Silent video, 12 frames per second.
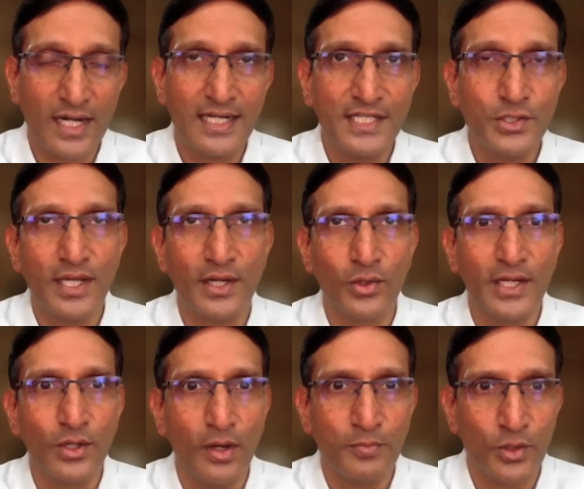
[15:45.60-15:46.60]
at least you can only
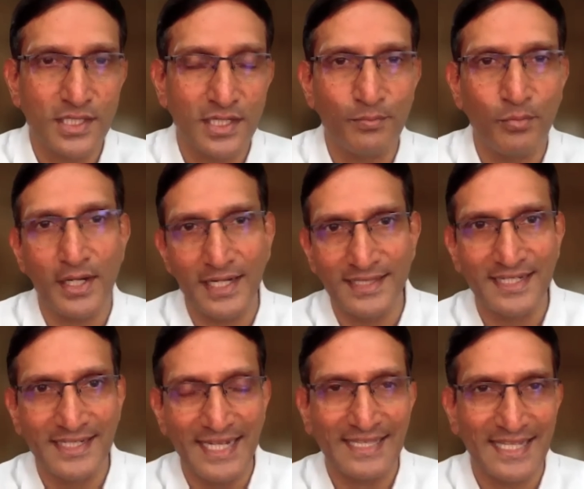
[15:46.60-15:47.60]
go up to a certain point and then take the